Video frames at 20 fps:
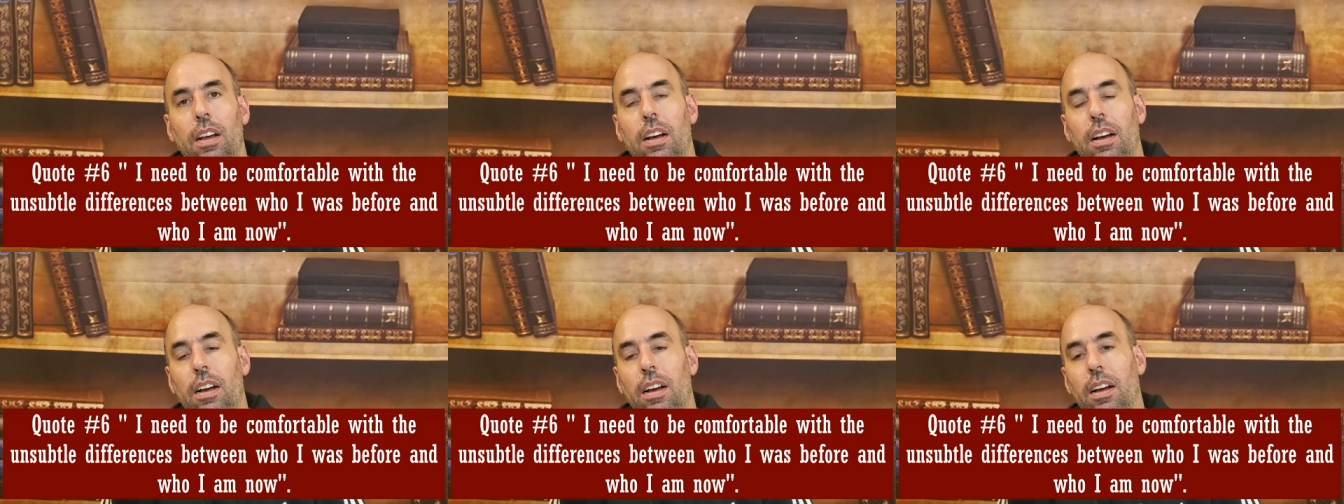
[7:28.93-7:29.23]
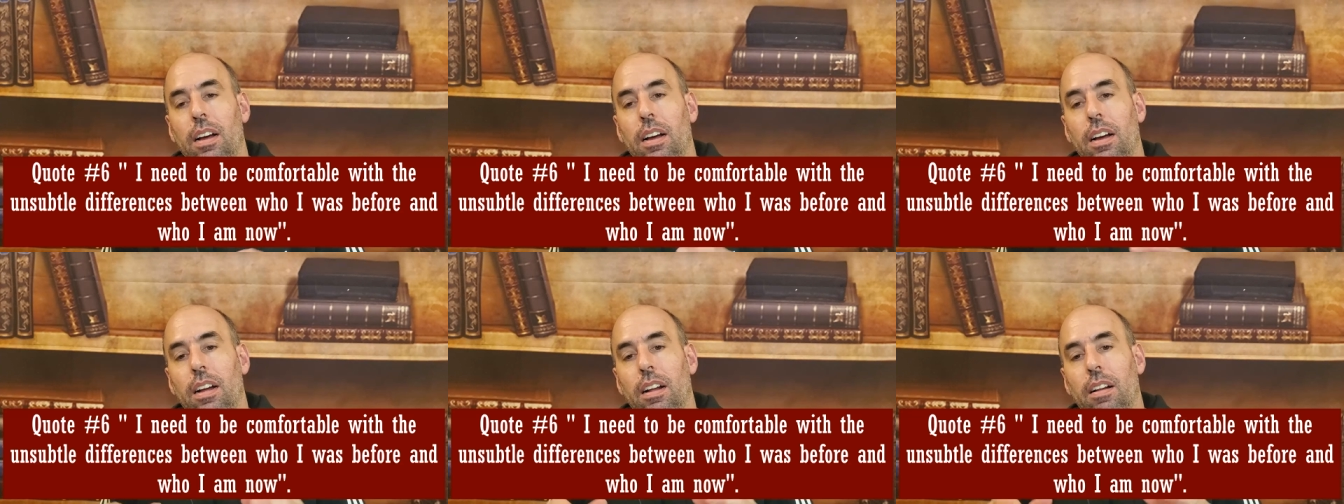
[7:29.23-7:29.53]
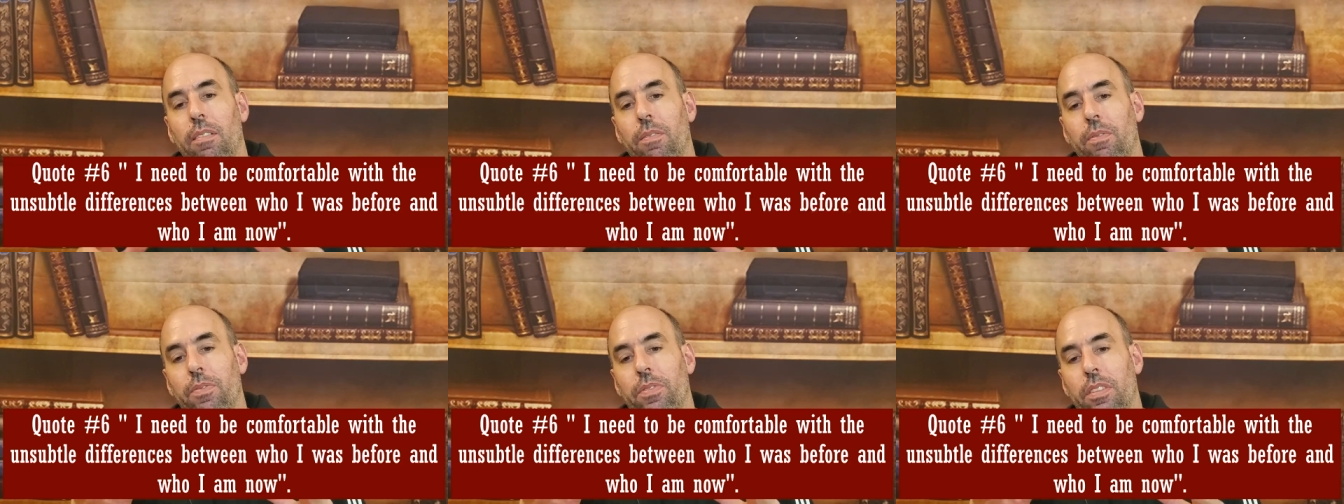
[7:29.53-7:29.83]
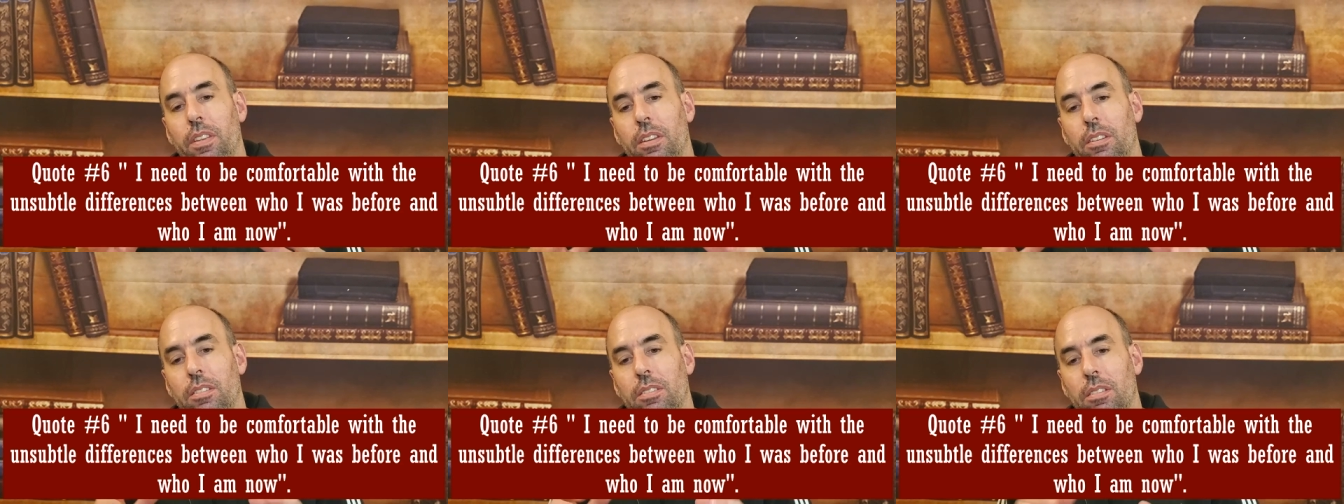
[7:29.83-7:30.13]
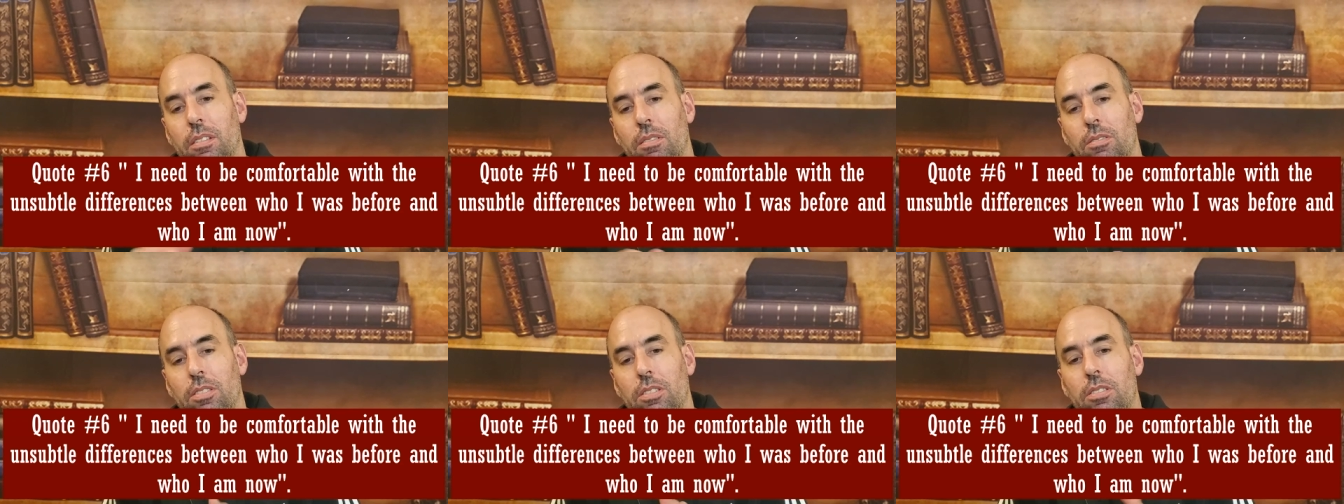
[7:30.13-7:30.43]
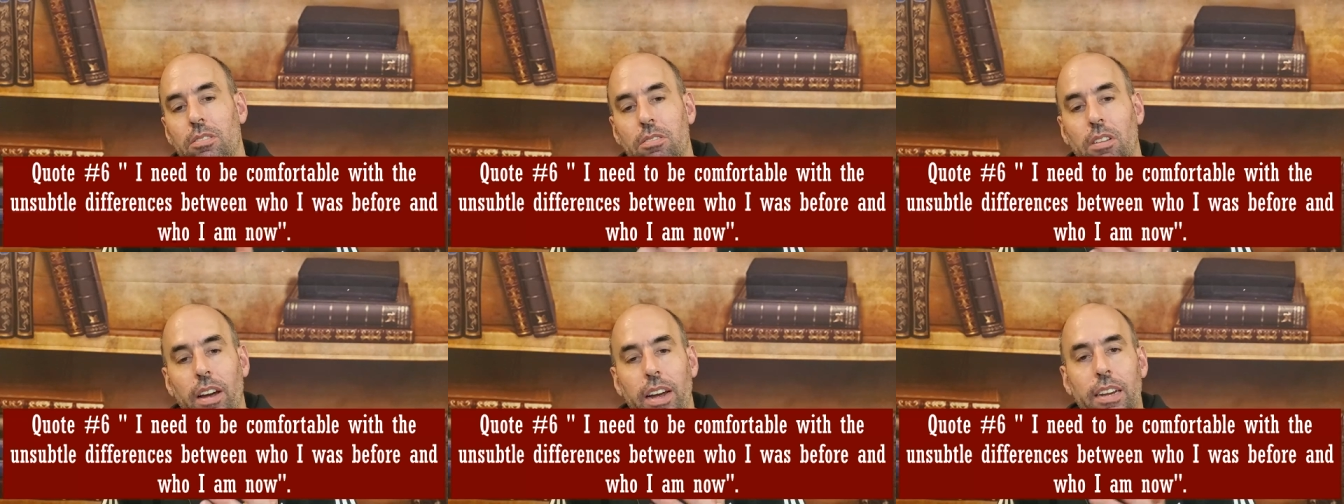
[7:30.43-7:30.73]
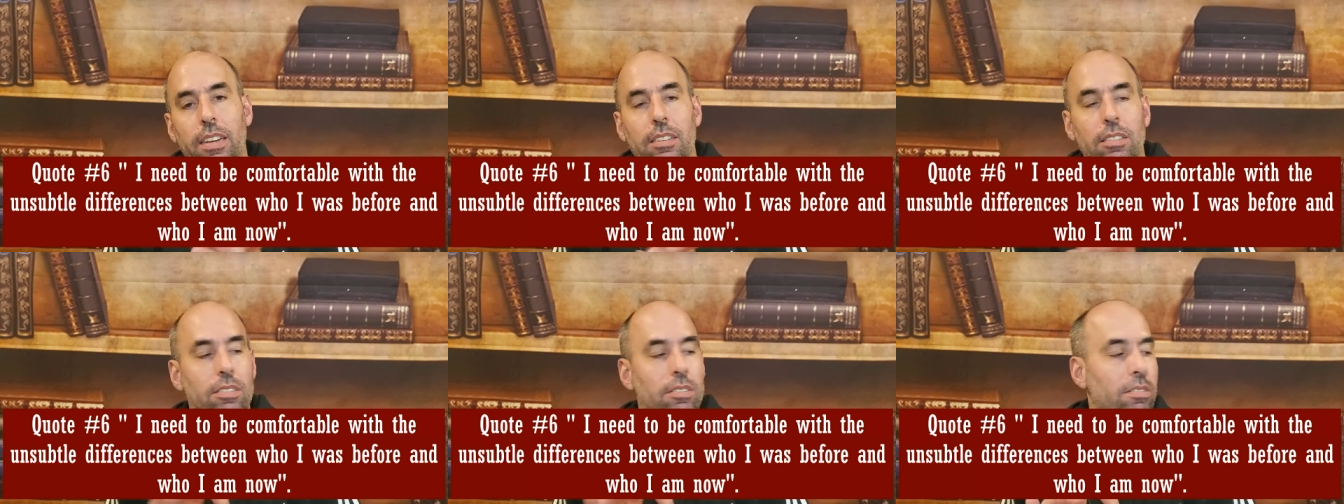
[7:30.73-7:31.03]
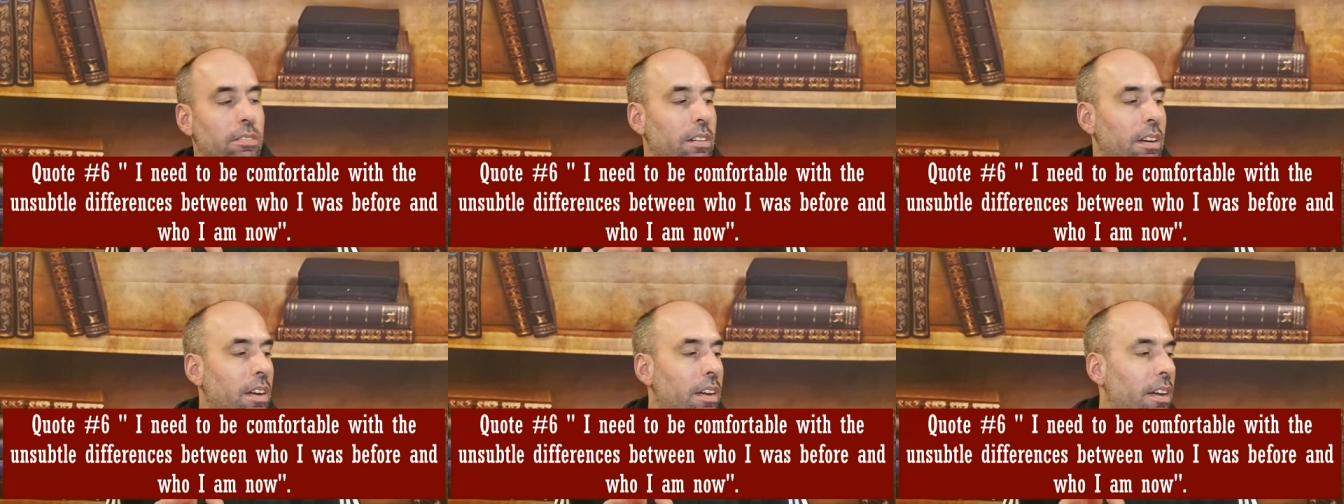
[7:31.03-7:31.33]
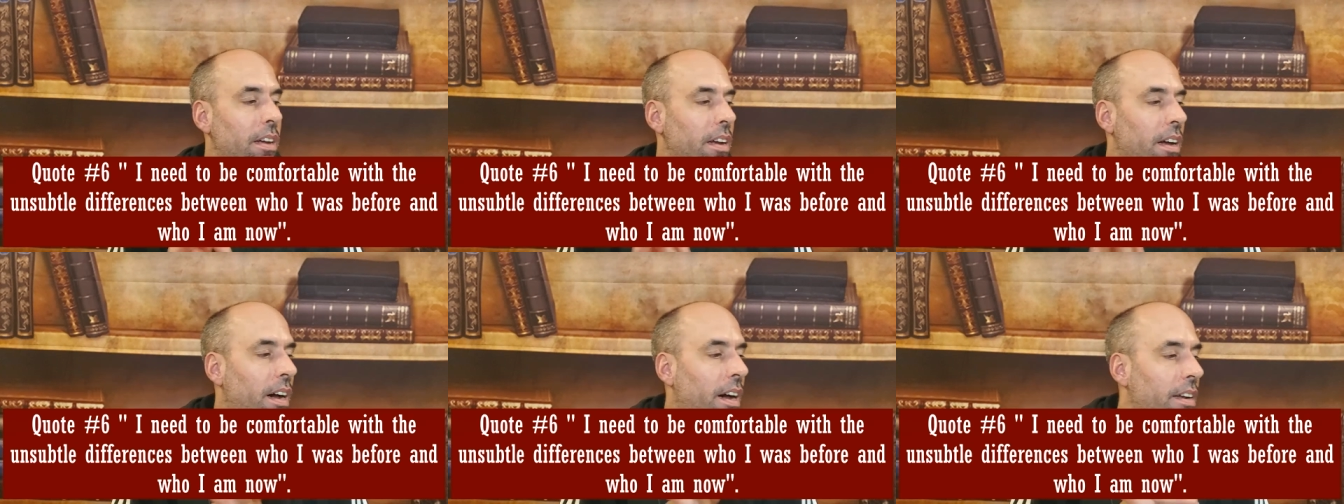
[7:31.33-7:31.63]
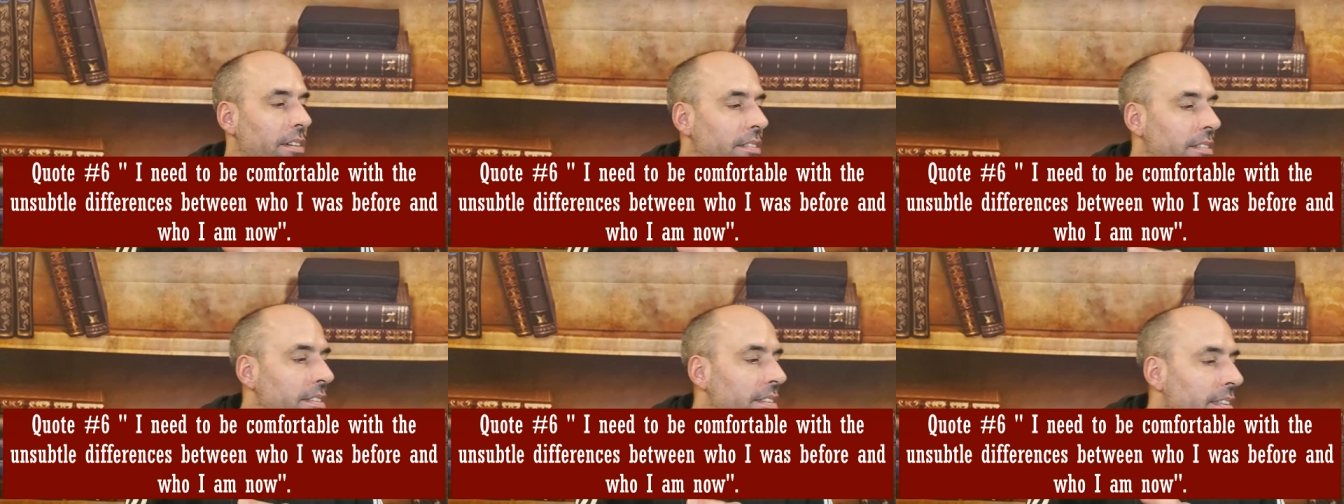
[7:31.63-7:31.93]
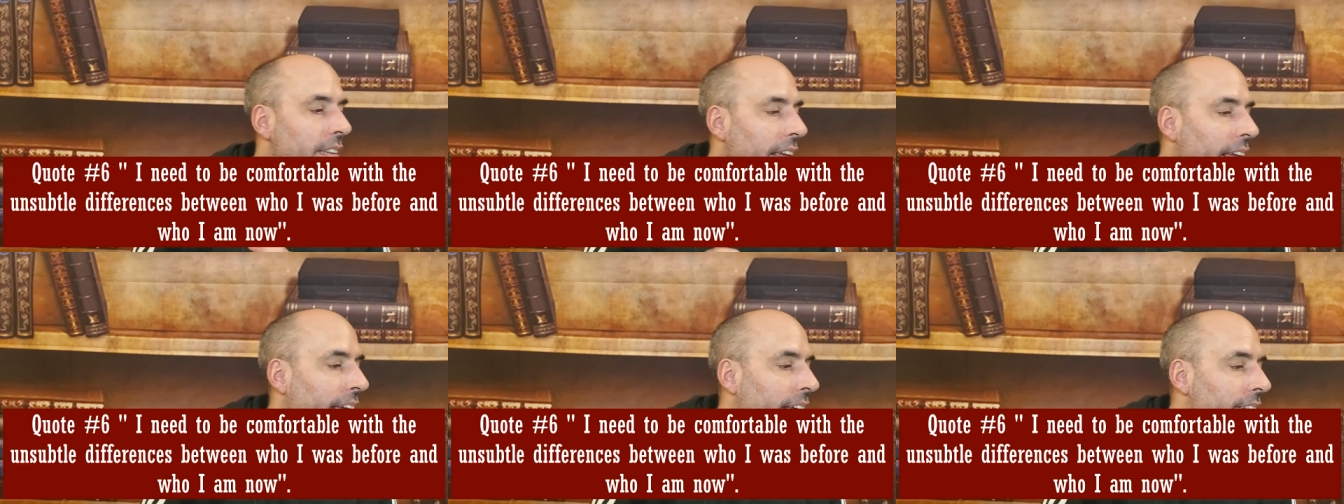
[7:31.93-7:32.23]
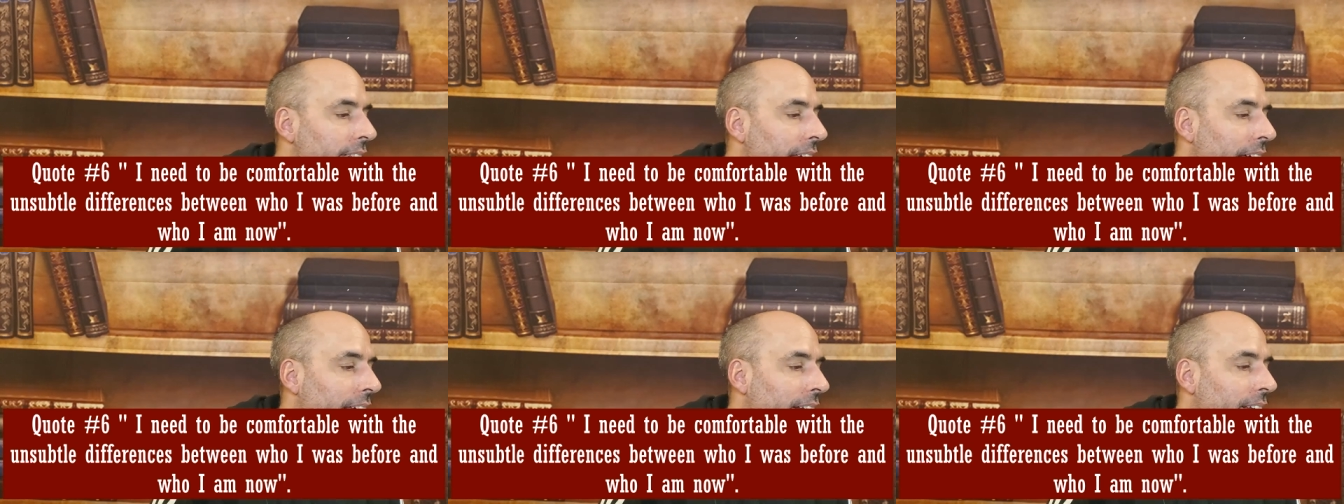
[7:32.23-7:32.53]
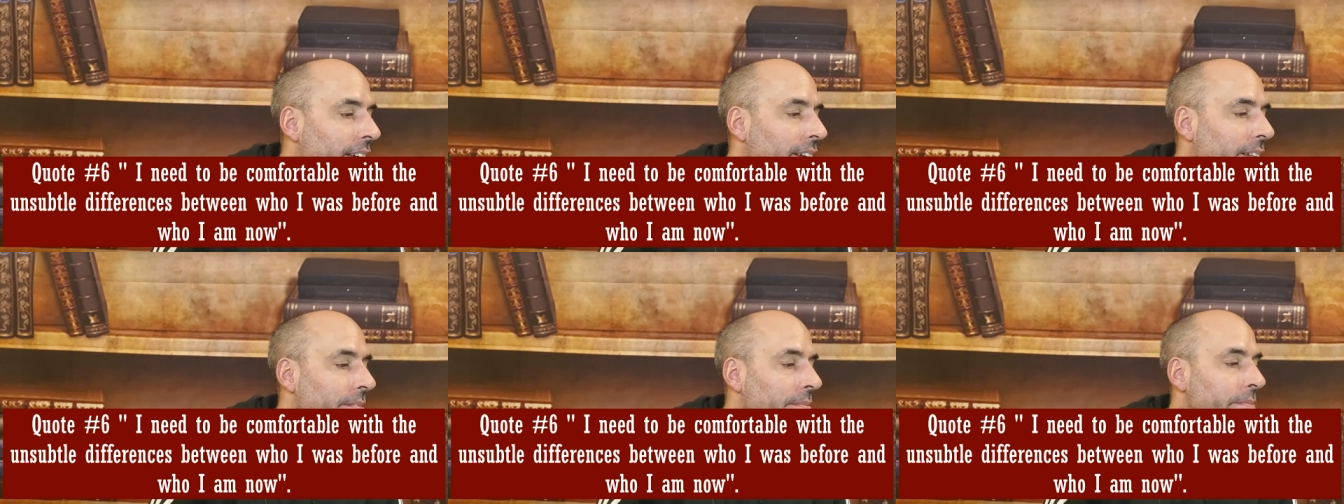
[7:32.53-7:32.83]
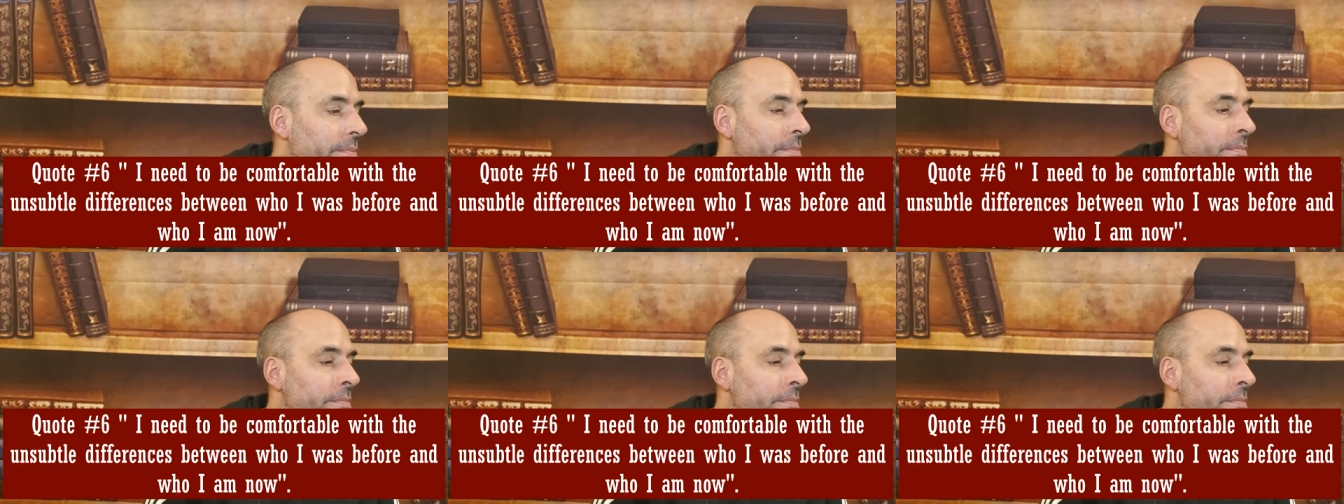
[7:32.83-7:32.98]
Uh, so she's trying to understand that uh,